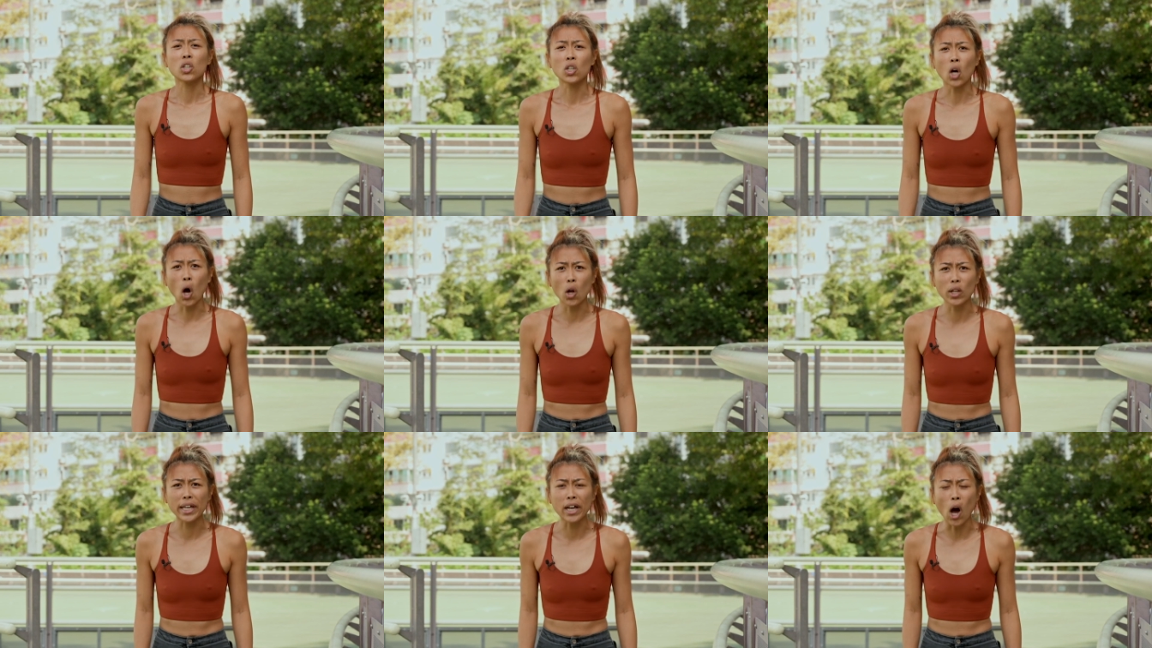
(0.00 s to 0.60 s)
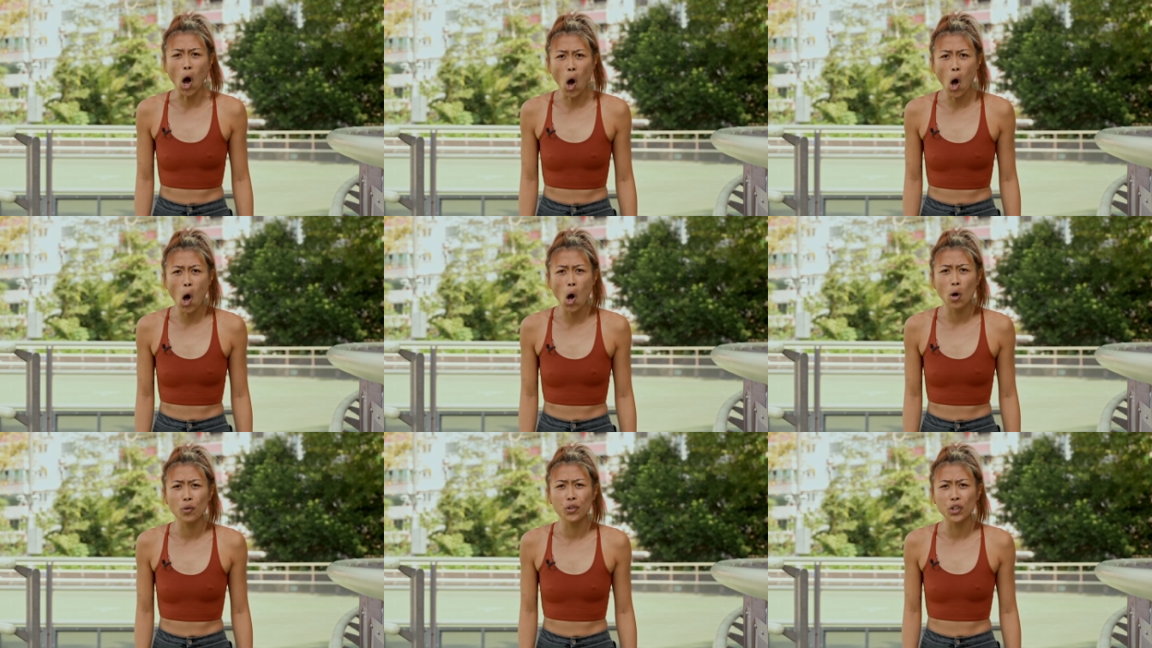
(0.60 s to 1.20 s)
calling
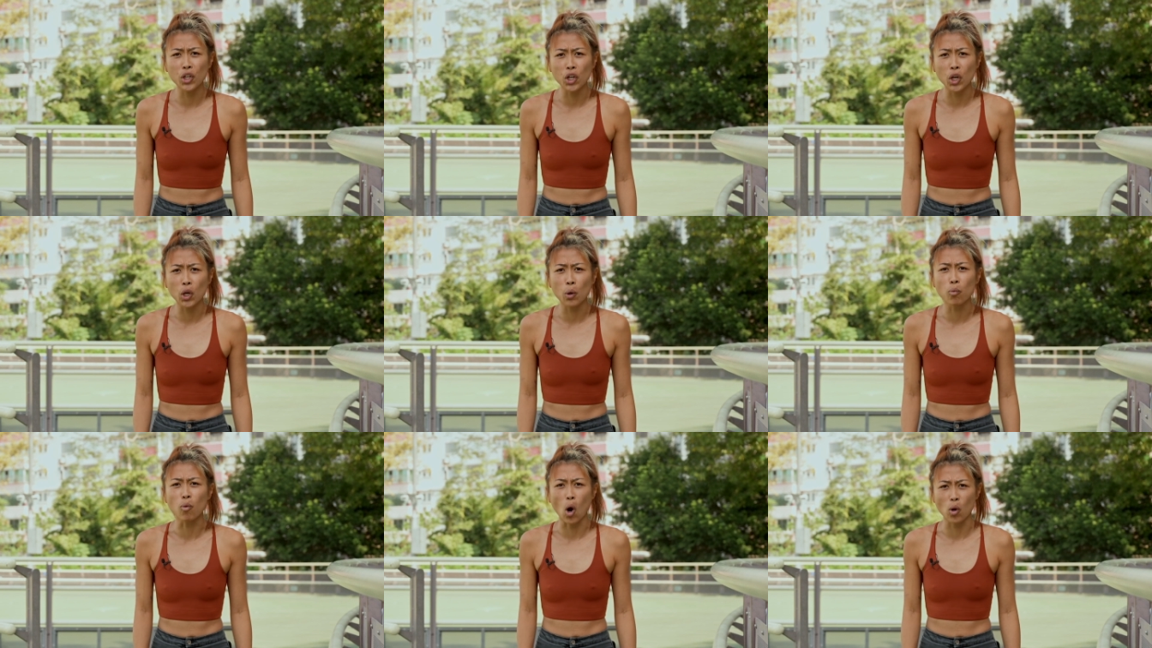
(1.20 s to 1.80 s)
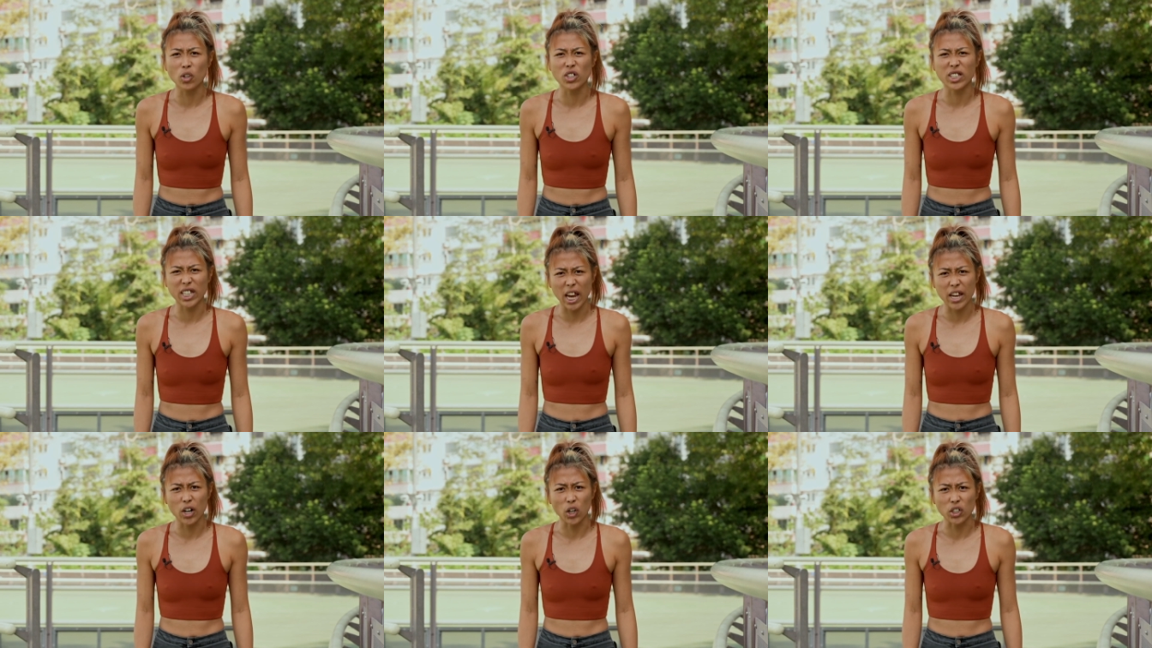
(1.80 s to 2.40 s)
all new roller
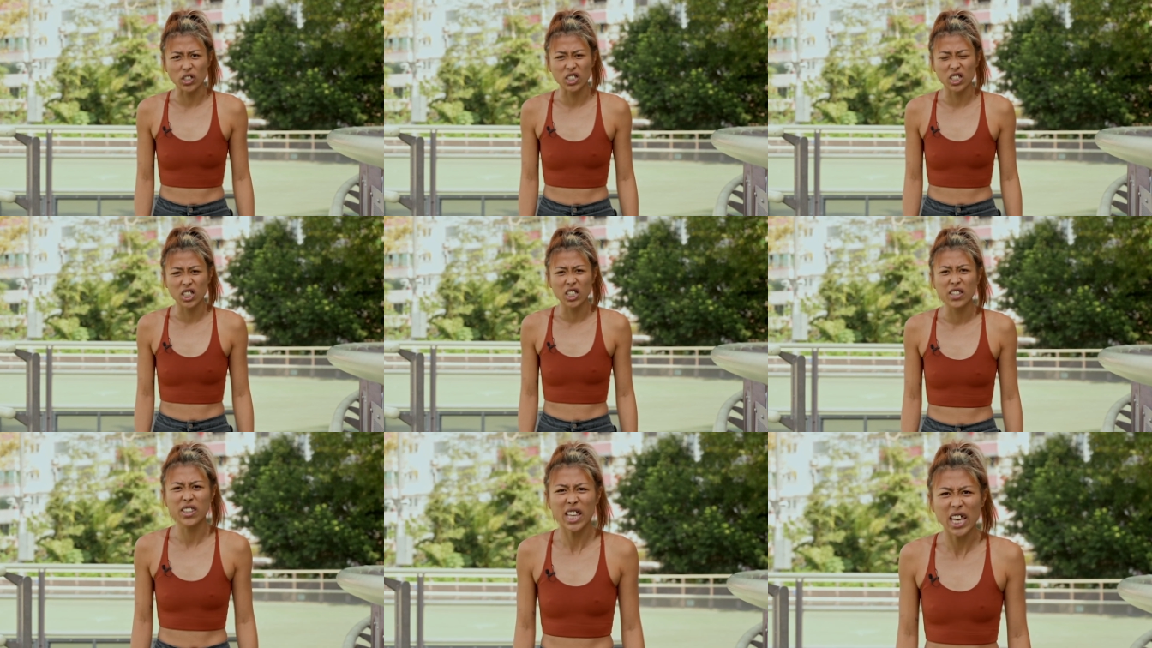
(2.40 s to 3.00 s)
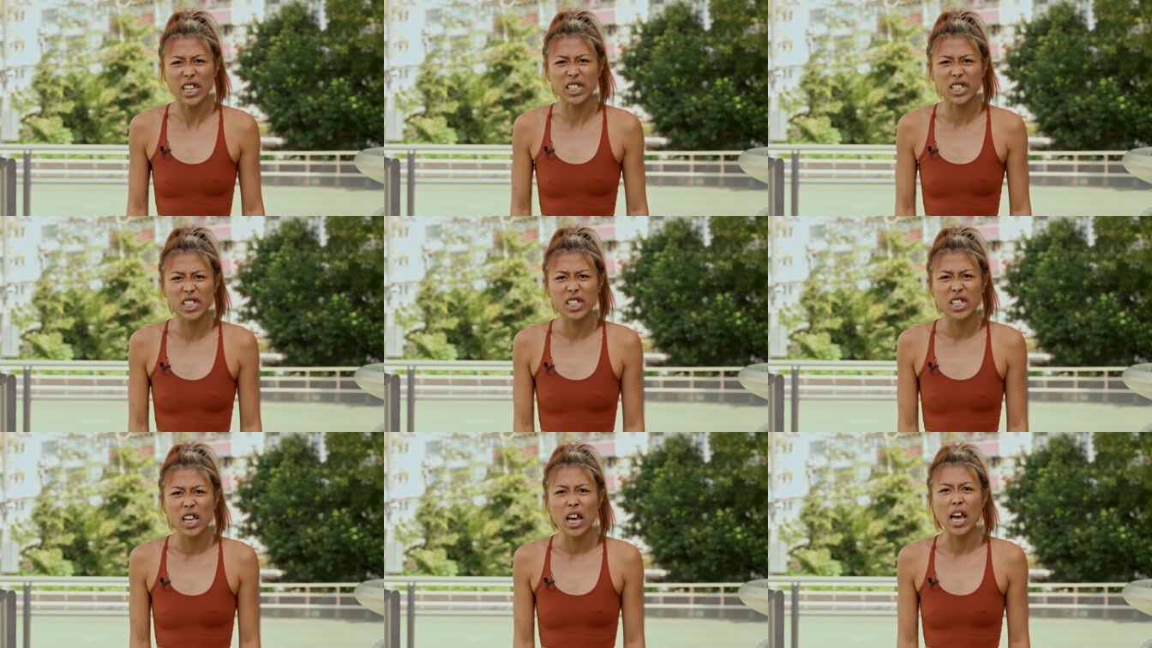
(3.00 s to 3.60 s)
skaters. This
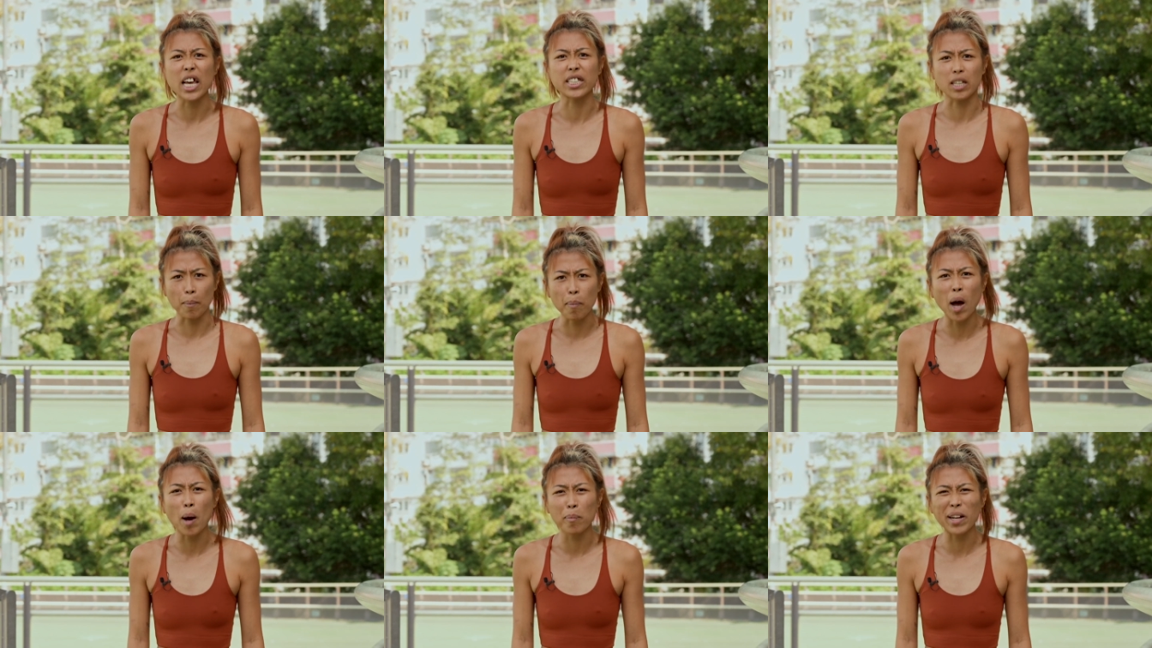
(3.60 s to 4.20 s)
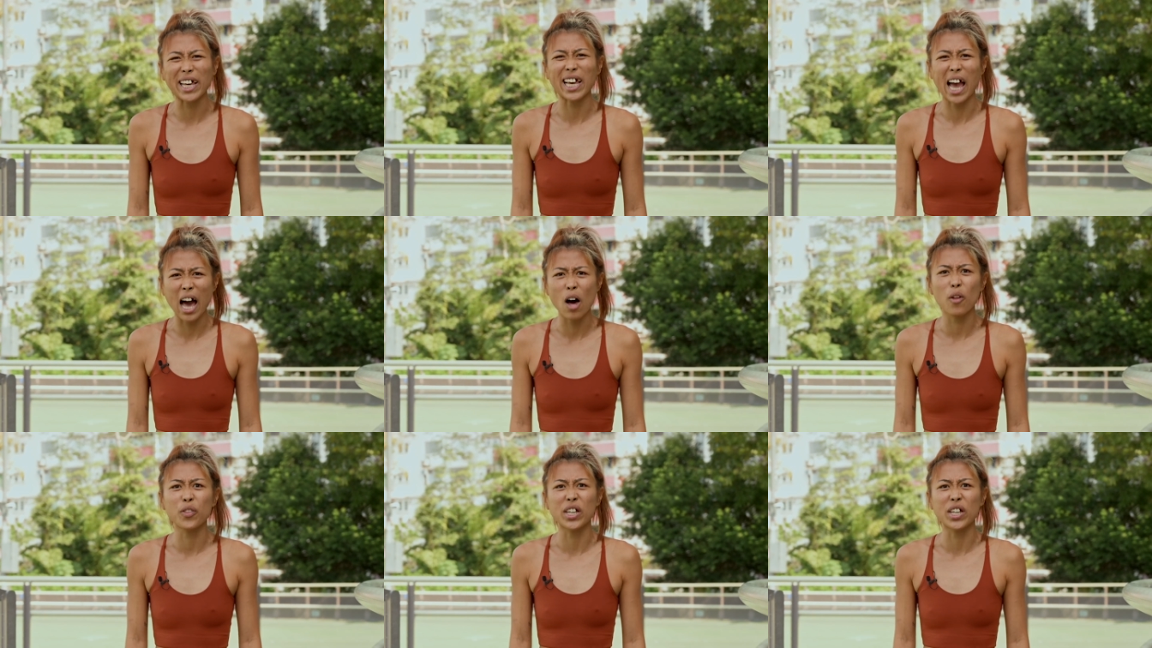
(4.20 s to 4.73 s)
is a public health